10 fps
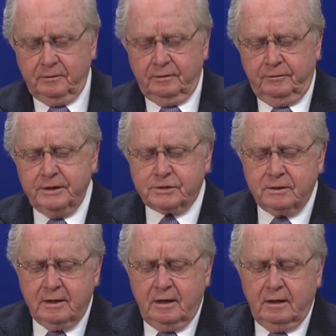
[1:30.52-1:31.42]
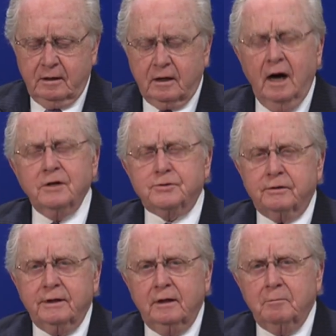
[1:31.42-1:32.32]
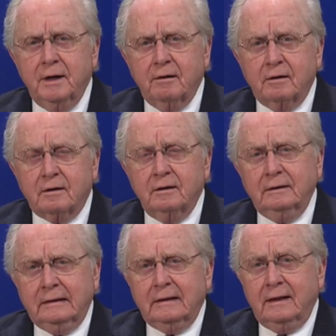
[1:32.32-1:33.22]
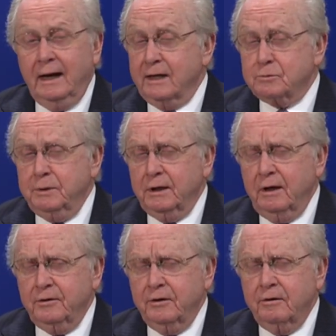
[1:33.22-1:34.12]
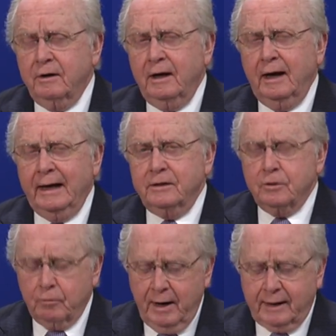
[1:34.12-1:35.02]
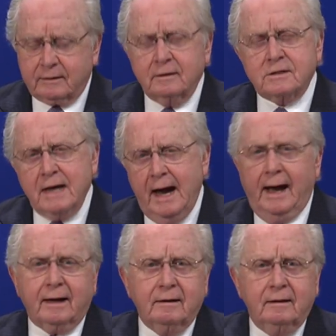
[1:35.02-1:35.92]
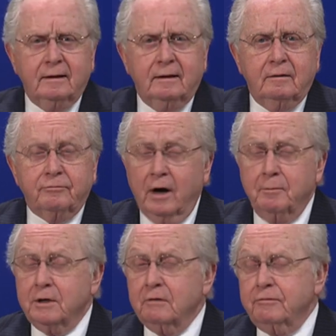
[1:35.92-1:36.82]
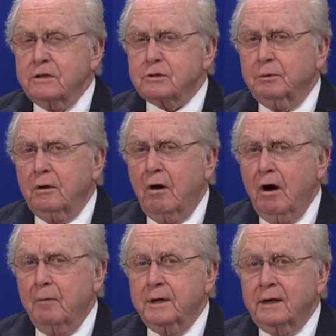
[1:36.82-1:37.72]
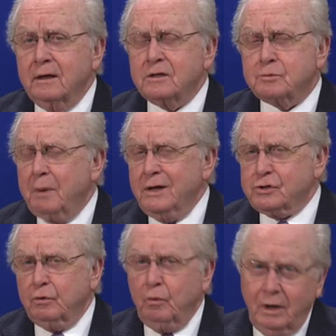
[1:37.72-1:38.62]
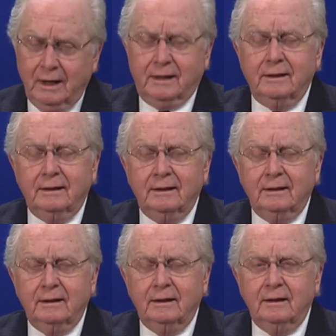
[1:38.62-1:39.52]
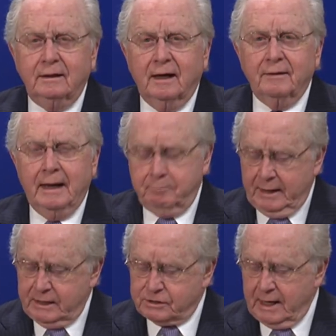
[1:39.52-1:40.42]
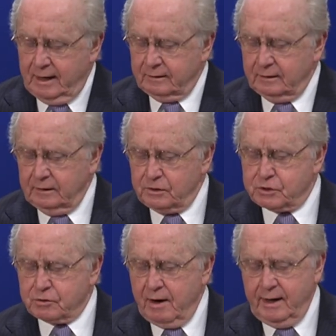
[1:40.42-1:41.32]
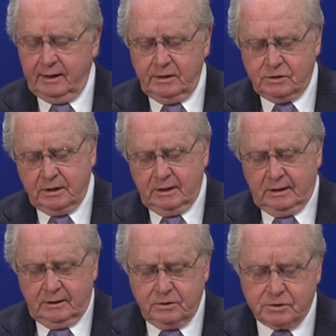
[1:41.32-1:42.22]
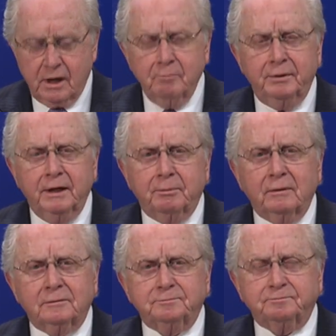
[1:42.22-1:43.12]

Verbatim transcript: this country, America, has been under a direct attack from an invisible army in a special way. Now, that may sound a little strange to some people,